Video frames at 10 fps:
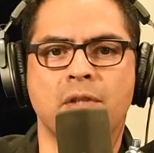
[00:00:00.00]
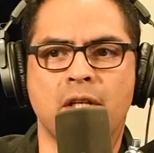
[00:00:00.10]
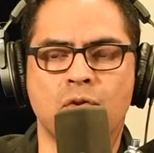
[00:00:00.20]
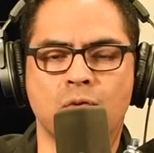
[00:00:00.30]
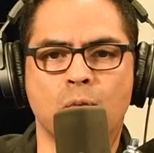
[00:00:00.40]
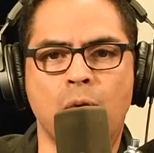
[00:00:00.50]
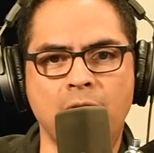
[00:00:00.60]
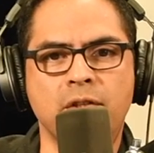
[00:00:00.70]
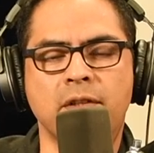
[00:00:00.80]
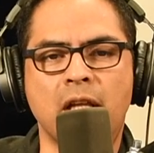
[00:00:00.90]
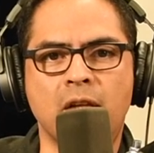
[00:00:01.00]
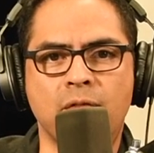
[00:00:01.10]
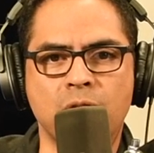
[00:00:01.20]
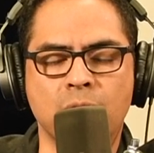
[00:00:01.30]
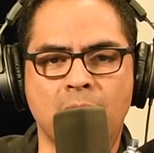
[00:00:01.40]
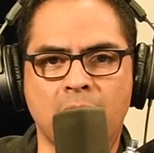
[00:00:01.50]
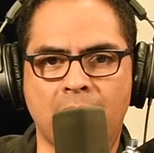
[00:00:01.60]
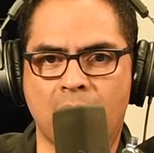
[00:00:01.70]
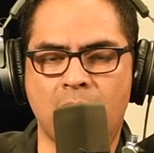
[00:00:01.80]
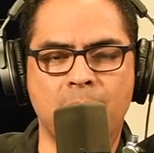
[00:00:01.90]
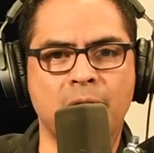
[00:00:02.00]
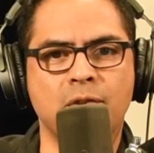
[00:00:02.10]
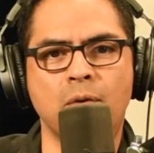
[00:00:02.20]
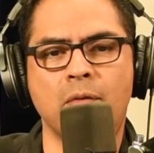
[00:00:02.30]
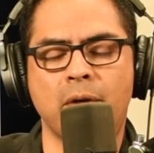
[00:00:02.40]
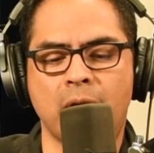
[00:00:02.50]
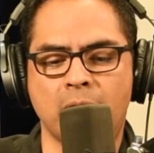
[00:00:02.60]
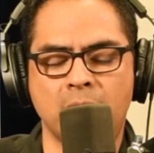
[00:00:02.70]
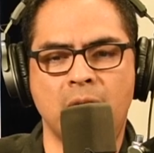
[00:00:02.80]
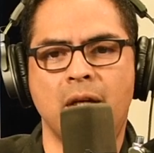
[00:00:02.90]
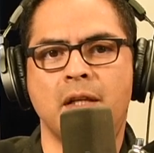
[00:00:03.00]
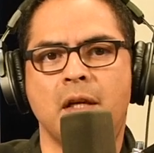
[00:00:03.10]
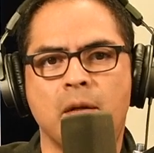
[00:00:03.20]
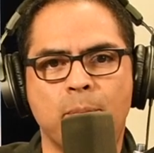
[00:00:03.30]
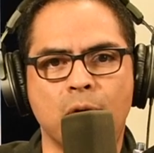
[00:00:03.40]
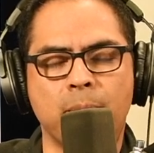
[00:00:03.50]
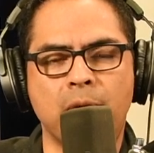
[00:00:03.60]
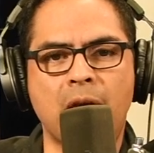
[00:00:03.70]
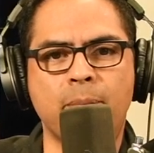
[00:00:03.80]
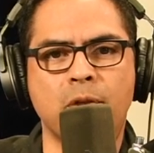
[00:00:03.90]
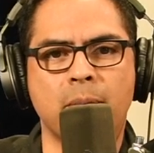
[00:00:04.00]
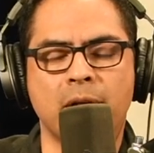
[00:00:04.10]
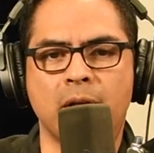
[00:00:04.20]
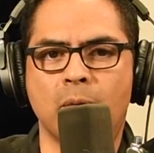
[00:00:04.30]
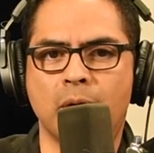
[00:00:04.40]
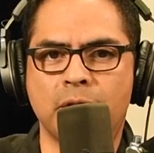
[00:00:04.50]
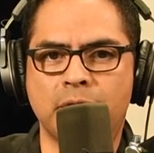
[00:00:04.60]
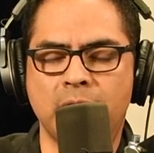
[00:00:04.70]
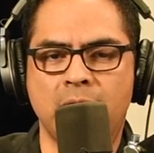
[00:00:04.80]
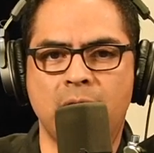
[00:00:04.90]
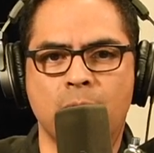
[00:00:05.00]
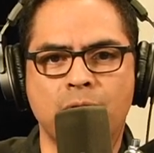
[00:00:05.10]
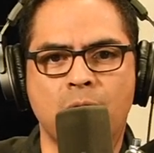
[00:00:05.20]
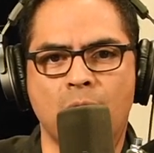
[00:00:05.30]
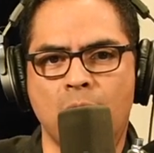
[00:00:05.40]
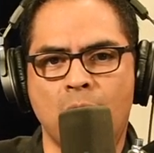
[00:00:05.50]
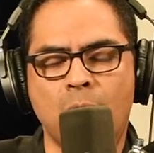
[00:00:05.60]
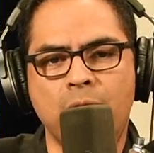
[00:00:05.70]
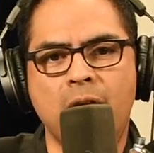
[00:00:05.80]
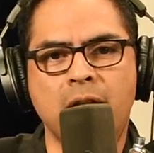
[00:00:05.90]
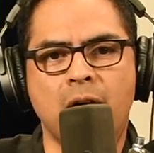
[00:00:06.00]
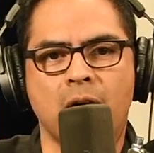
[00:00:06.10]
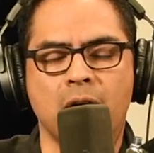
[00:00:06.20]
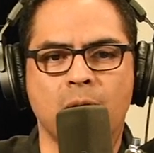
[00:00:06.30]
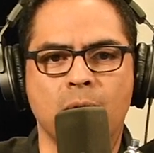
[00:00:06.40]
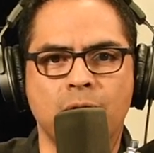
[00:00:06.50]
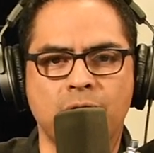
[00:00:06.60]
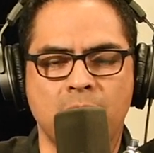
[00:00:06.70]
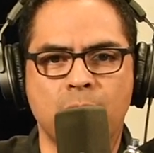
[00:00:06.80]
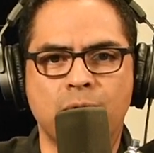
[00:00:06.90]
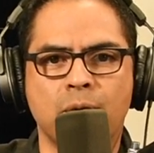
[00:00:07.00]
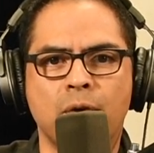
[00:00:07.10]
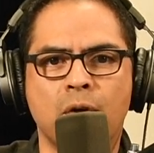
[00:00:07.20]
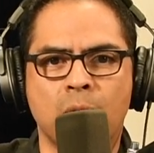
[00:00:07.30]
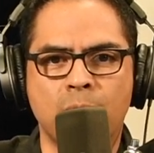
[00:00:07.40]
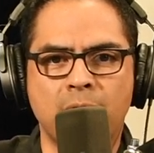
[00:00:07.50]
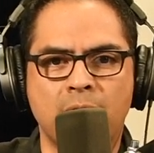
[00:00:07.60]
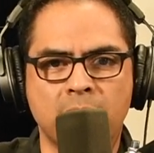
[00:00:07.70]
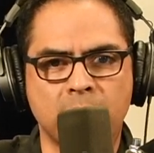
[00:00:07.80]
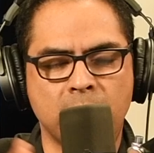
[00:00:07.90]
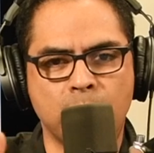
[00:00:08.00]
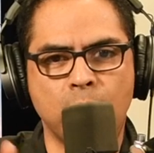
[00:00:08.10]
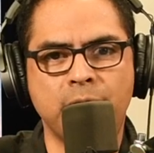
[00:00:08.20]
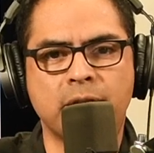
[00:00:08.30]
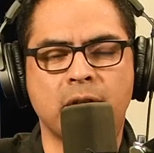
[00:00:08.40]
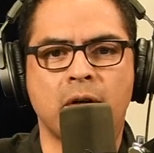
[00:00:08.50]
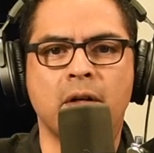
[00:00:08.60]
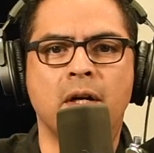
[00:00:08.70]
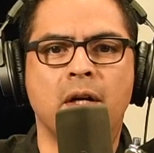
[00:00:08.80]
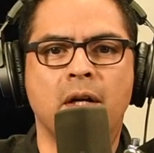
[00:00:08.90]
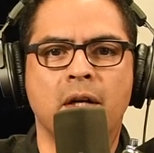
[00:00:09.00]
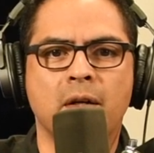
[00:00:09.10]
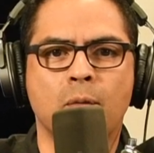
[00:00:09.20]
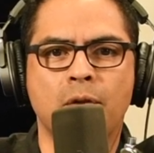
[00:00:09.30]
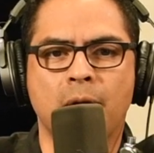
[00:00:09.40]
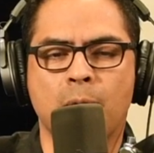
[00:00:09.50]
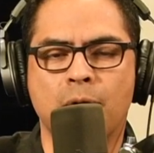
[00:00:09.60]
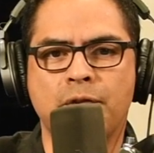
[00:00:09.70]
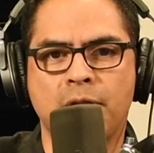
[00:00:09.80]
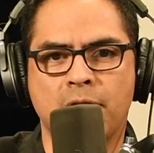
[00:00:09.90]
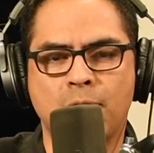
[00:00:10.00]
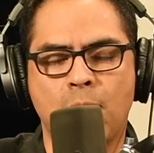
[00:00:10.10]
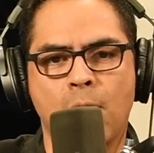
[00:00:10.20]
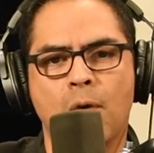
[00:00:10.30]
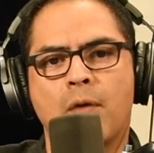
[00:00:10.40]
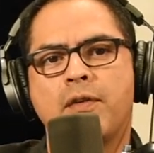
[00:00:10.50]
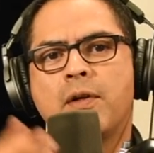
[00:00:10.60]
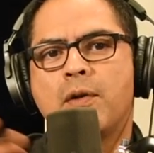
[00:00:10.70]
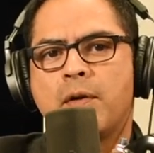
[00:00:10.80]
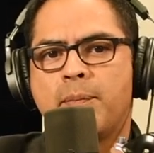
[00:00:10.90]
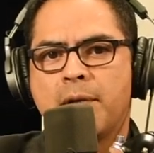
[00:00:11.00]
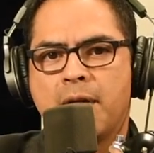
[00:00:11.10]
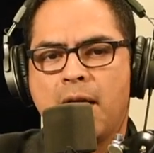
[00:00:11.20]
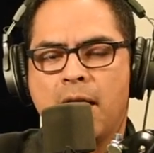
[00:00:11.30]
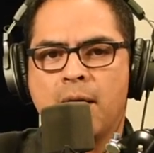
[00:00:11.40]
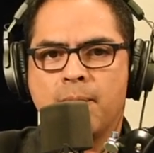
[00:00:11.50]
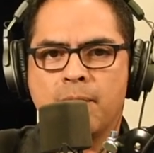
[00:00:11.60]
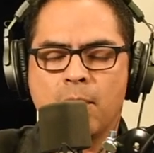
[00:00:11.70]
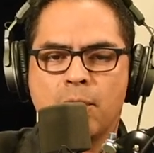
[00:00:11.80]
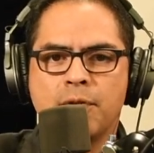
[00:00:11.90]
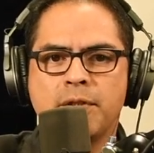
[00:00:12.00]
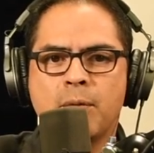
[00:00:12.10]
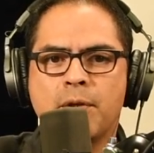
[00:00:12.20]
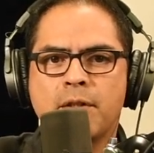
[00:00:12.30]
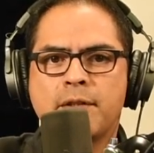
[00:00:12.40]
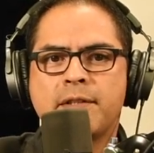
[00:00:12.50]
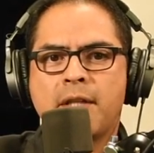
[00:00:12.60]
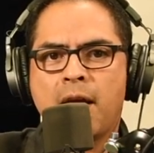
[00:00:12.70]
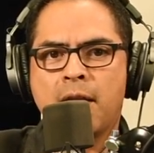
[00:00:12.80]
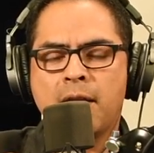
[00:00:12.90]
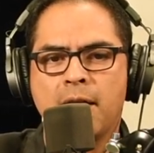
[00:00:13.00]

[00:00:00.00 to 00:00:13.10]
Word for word: that you're just watching television and like everybody's doing right now. They'll pull up the laptop and they want to see what's going on with that car. They want to see what's going on with that uh, movie star. Would they want to see the score of the other game. They want to see where their standing